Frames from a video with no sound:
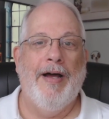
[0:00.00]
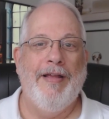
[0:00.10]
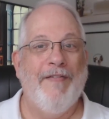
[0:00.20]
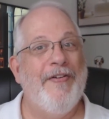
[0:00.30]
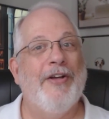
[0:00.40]

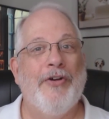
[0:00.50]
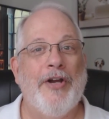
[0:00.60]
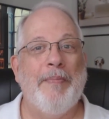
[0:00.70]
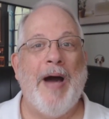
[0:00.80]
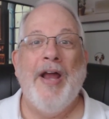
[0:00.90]
you feel
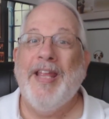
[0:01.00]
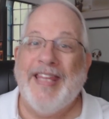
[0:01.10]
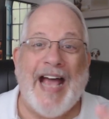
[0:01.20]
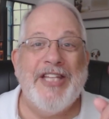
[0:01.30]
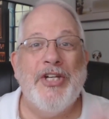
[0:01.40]
good about
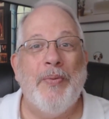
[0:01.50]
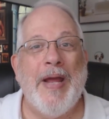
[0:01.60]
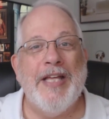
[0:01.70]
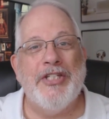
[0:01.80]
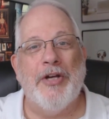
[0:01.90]
it, that's your
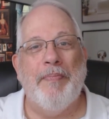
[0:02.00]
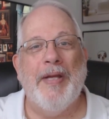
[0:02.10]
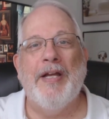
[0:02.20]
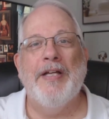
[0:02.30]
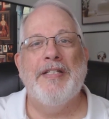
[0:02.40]
answer,
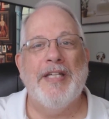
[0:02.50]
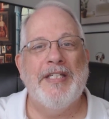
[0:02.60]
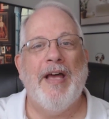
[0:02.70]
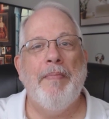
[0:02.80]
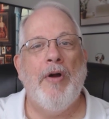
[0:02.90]
because the
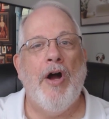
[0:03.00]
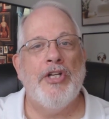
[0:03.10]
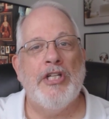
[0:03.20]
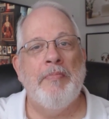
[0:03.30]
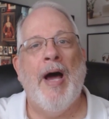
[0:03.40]

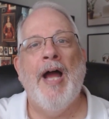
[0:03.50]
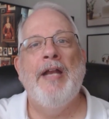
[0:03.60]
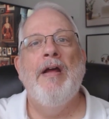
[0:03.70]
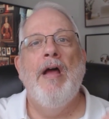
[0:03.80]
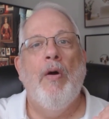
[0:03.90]
subconscious
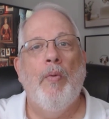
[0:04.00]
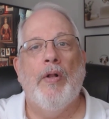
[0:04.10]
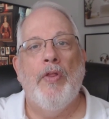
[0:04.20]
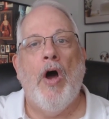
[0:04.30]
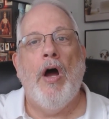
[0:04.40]
mind
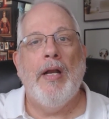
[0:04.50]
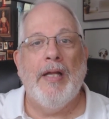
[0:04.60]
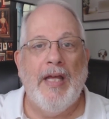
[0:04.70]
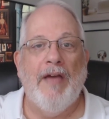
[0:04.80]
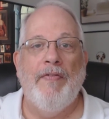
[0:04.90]
will
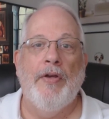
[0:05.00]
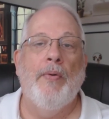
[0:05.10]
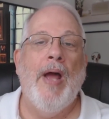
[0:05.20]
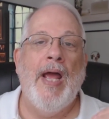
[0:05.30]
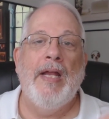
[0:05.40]
not give
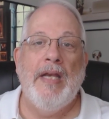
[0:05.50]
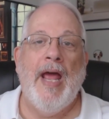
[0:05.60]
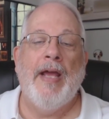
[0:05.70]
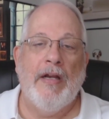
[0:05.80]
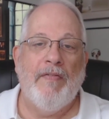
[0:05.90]
you a
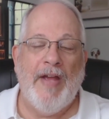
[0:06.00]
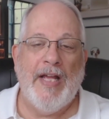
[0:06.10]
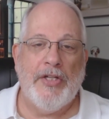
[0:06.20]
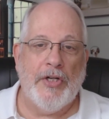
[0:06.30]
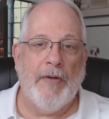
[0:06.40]
negative
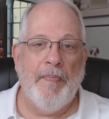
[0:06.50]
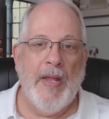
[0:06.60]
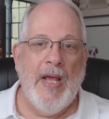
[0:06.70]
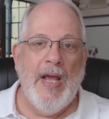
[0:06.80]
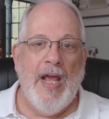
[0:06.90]
answer.
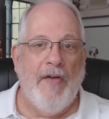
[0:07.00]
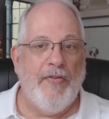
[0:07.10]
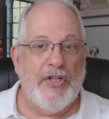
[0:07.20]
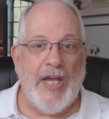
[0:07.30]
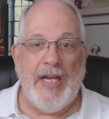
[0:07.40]
If
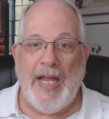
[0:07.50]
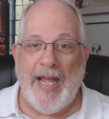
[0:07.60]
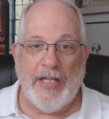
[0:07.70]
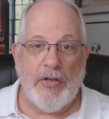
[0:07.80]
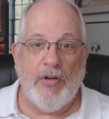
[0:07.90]
you say the
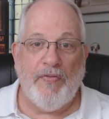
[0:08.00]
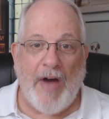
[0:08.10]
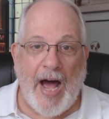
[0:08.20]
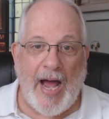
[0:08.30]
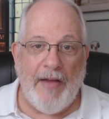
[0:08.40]
answer is
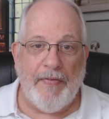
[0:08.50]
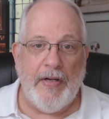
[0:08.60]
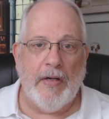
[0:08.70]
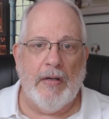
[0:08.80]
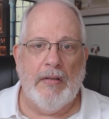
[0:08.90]
5 and
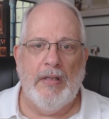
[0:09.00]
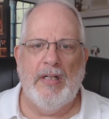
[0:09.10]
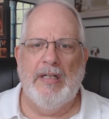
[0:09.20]
you go,